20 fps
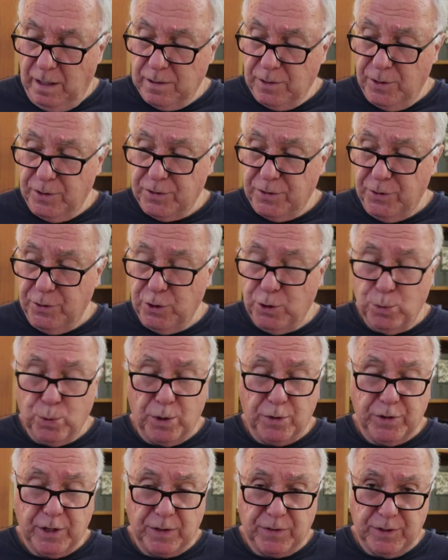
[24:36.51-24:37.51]
learned a new
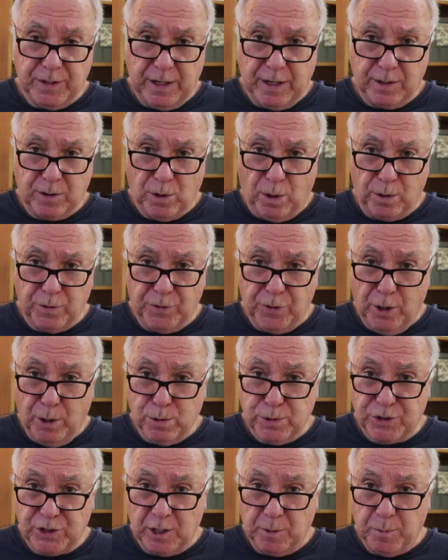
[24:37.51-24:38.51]
word the other day called
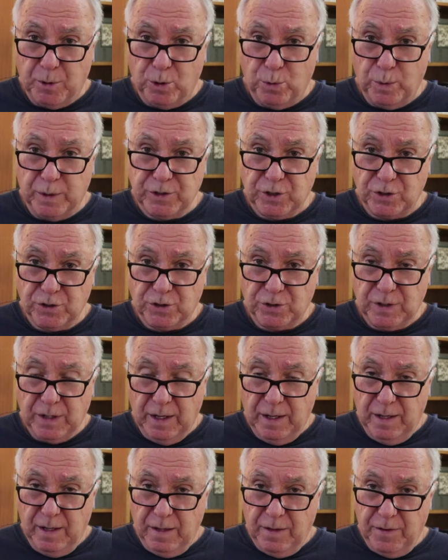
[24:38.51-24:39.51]
nocebo, which
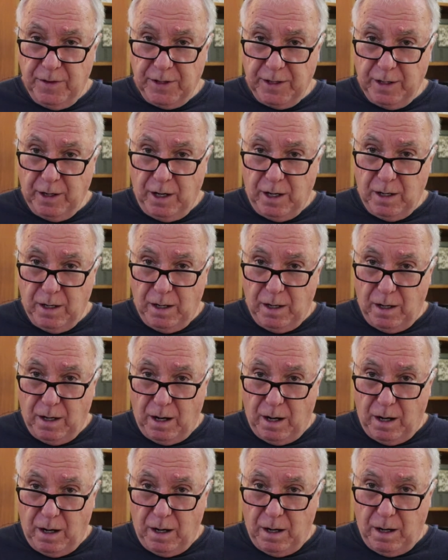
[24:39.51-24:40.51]
is the
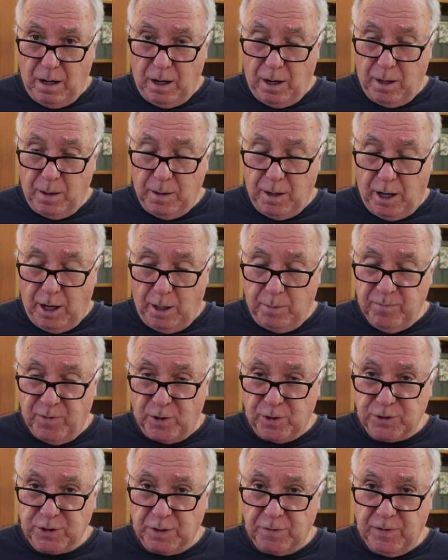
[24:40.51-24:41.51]

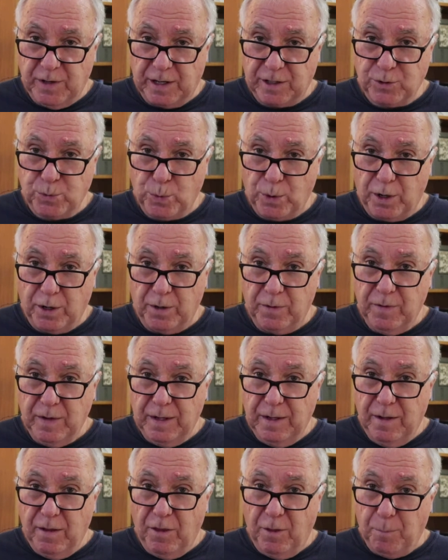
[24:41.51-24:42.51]
obverse effect, where
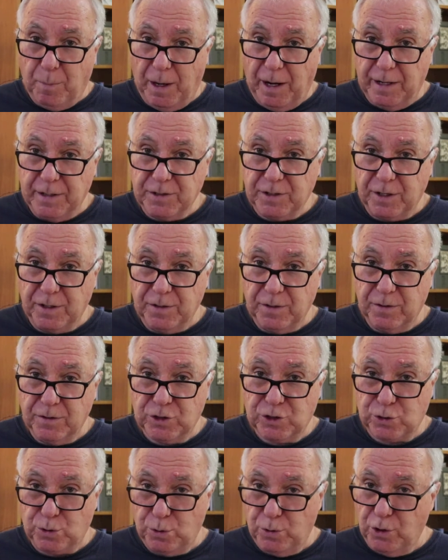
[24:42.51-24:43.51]
the mind
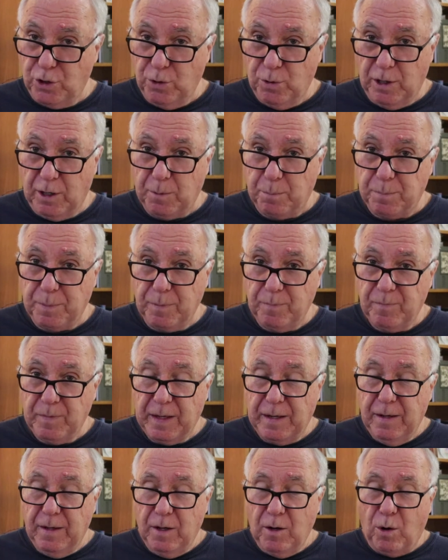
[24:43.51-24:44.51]
can screw you up.
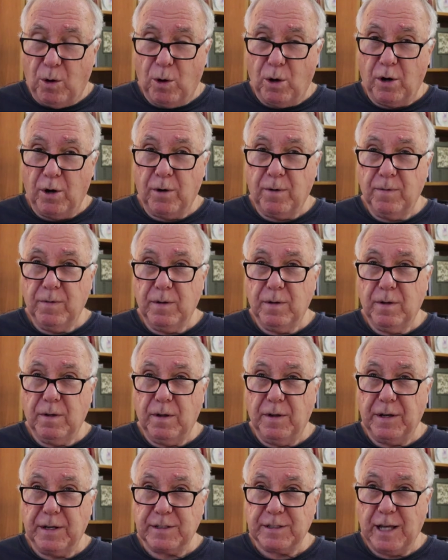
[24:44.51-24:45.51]
Or
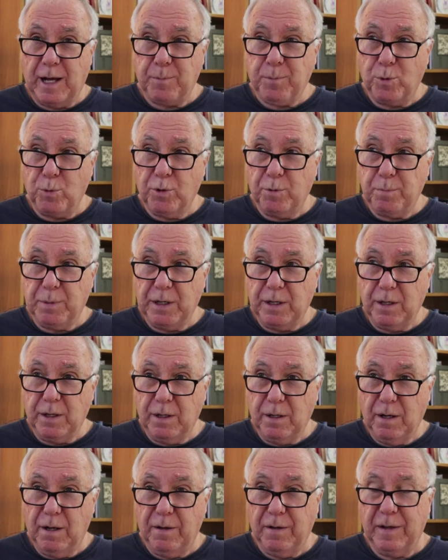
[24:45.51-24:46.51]
an example would
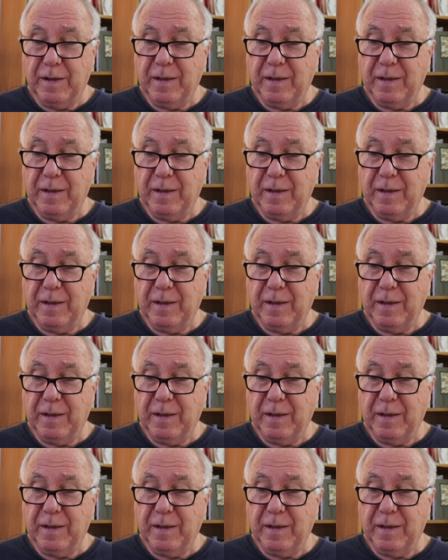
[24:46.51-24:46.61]
be,